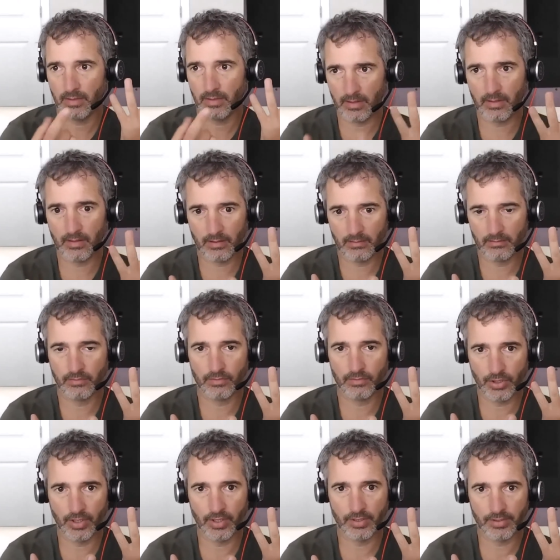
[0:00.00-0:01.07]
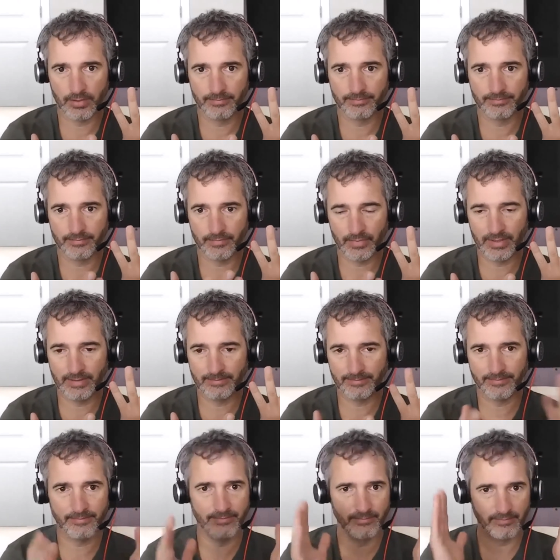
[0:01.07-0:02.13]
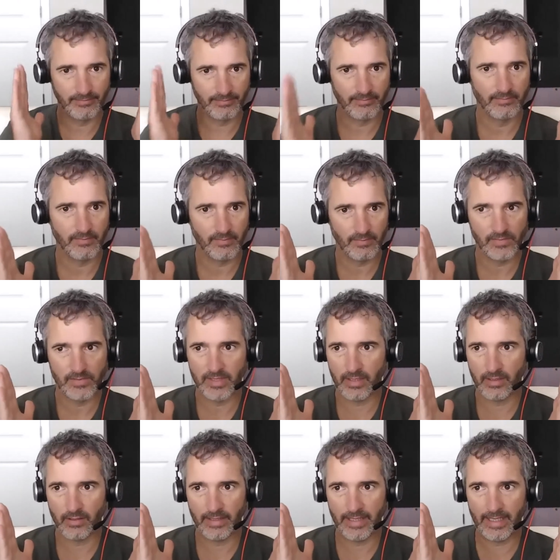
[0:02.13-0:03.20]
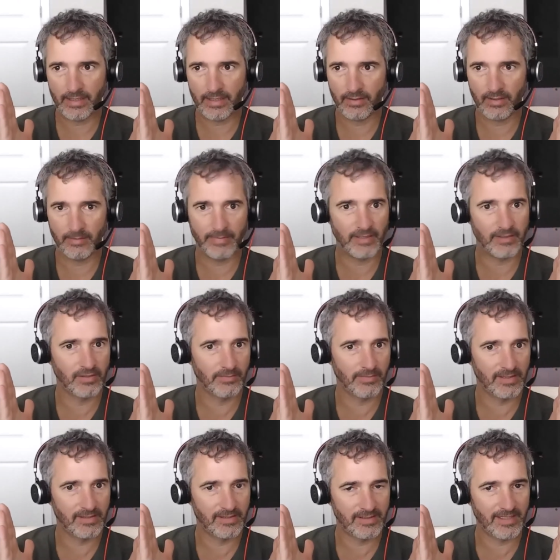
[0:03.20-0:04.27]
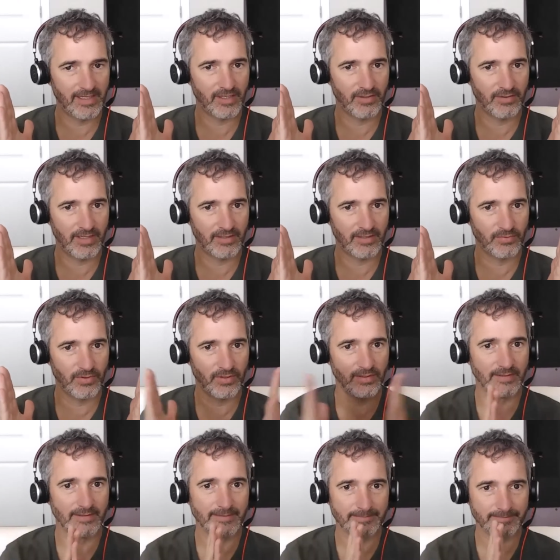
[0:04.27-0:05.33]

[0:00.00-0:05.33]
uh, charge, right? Is that all accurate in about two minutes? Is that correct, Ruar?